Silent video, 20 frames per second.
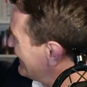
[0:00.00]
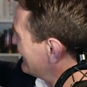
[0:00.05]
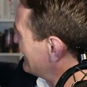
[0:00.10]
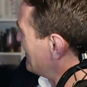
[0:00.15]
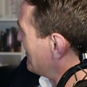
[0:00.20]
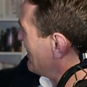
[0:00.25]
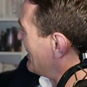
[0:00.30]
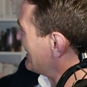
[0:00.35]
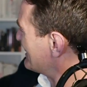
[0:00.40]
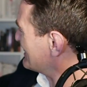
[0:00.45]
The
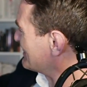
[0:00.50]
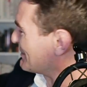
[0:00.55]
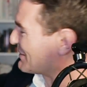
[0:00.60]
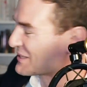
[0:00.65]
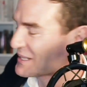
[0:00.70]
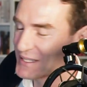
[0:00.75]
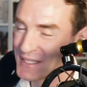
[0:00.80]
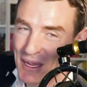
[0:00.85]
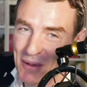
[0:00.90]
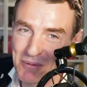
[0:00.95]
master
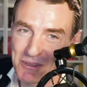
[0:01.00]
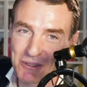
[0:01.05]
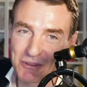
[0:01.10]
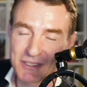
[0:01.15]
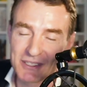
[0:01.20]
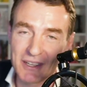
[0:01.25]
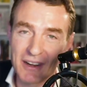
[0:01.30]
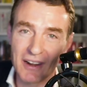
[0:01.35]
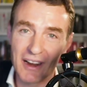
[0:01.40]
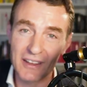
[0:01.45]
and his
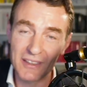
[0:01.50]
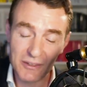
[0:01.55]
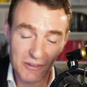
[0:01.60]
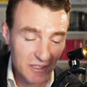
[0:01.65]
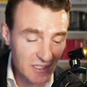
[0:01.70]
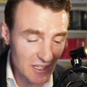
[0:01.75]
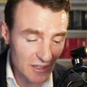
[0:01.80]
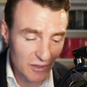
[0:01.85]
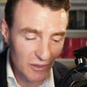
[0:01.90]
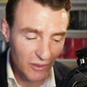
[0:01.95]
emissaries there, and there
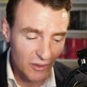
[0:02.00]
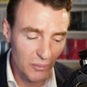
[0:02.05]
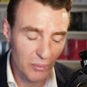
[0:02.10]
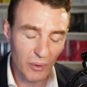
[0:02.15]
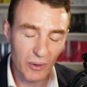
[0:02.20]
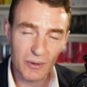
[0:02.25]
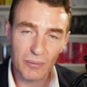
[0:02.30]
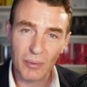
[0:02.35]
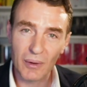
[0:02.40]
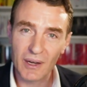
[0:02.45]
is another
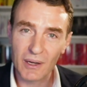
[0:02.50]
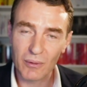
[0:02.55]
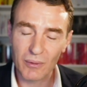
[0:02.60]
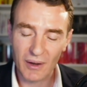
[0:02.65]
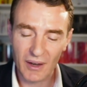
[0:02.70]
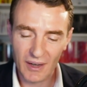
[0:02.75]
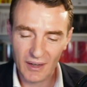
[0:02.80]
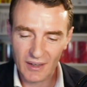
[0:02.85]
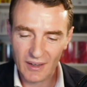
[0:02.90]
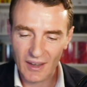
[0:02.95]
book, by the
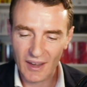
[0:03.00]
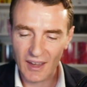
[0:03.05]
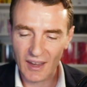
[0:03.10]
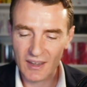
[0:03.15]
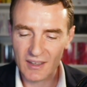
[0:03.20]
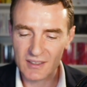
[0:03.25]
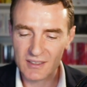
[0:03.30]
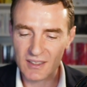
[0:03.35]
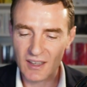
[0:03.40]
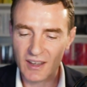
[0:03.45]
way.
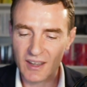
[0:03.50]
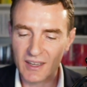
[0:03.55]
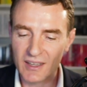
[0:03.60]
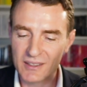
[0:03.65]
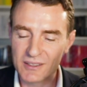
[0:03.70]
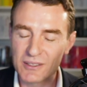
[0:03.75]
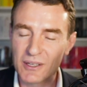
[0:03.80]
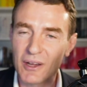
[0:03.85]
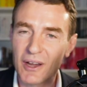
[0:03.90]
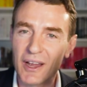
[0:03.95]
And I,
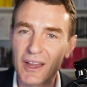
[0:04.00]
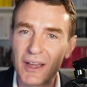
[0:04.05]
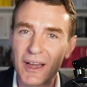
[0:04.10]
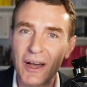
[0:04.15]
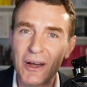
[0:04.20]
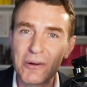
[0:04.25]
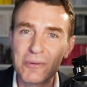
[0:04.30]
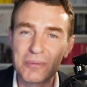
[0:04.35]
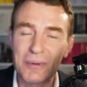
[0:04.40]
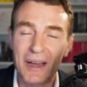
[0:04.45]
I
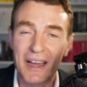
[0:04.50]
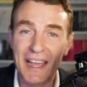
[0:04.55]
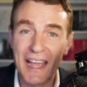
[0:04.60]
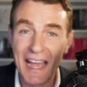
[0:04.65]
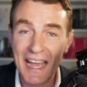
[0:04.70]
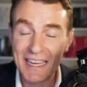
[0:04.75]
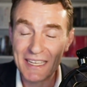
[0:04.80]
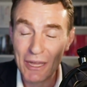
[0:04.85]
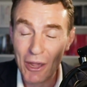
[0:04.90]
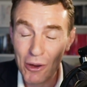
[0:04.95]
hope I
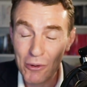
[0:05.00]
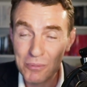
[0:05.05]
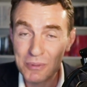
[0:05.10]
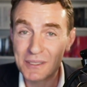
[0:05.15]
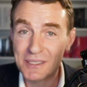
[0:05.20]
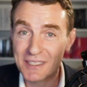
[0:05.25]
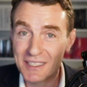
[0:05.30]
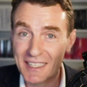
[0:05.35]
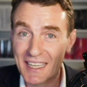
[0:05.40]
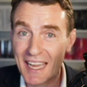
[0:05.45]
had
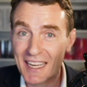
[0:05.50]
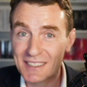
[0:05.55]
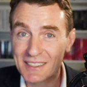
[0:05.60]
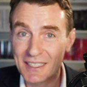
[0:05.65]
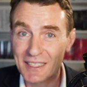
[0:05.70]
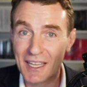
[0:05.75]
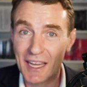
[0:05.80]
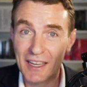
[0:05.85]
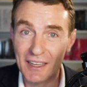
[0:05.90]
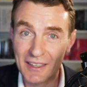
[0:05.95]
hoped to get
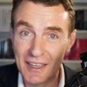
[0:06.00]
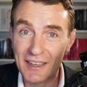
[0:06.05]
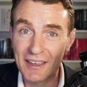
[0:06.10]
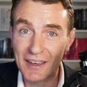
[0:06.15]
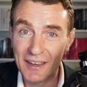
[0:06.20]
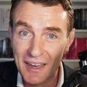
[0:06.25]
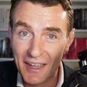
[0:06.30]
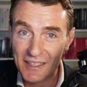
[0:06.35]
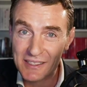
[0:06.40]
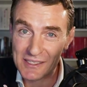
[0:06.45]
to that, and then
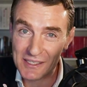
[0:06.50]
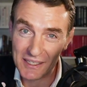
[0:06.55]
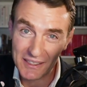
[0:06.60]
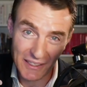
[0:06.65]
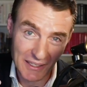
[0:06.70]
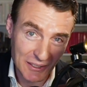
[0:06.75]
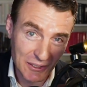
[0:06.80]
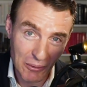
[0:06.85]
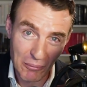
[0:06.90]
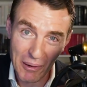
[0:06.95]
the next thing
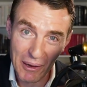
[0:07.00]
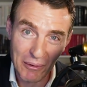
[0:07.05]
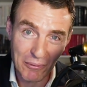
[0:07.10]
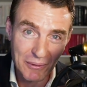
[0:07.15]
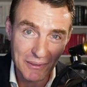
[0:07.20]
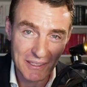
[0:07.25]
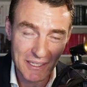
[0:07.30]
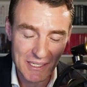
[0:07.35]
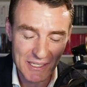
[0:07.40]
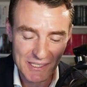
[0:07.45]
you come out
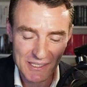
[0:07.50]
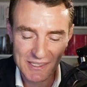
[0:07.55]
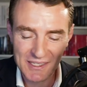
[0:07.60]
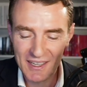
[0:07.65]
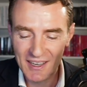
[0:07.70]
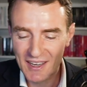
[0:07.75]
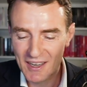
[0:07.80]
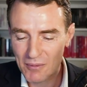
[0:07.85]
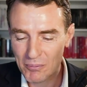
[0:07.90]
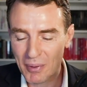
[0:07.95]
with this
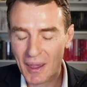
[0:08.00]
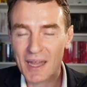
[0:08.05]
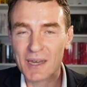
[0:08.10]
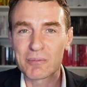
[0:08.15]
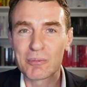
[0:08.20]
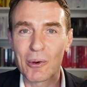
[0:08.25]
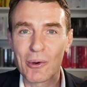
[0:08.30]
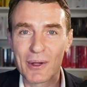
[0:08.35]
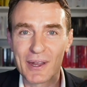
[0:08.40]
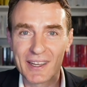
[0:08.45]

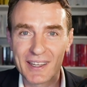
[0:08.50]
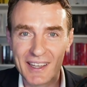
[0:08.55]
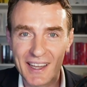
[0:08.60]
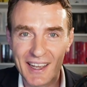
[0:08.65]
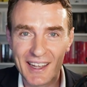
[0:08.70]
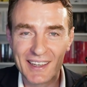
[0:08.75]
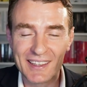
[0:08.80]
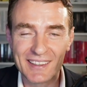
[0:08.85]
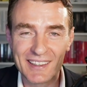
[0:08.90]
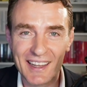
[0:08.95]
bad boy
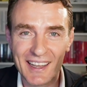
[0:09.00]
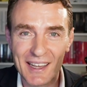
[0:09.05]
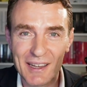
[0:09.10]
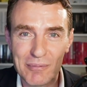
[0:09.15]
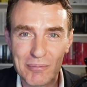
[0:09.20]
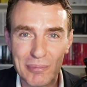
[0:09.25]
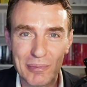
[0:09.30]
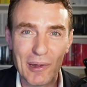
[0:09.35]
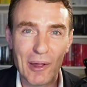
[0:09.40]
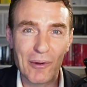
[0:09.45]
and uh,
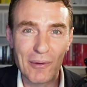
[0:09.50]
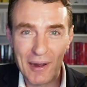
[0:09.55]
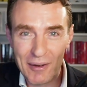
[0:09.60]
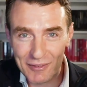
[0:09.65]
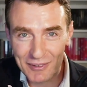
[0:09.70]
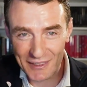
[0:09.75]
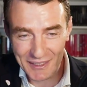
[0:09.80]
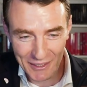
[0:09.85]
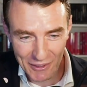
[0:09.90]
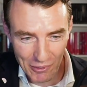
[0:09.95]
blow
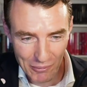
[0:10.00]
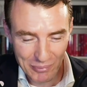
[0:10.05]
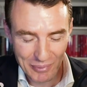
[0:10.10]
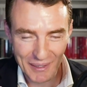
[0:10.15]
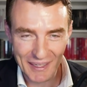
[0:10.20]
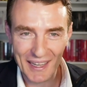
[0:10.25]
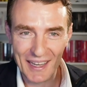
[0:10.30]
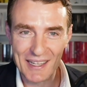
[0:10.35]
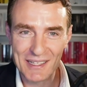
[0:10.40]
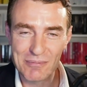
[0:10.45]
everything up
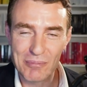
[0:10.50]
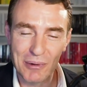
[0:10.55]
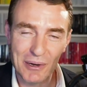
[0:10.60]
again.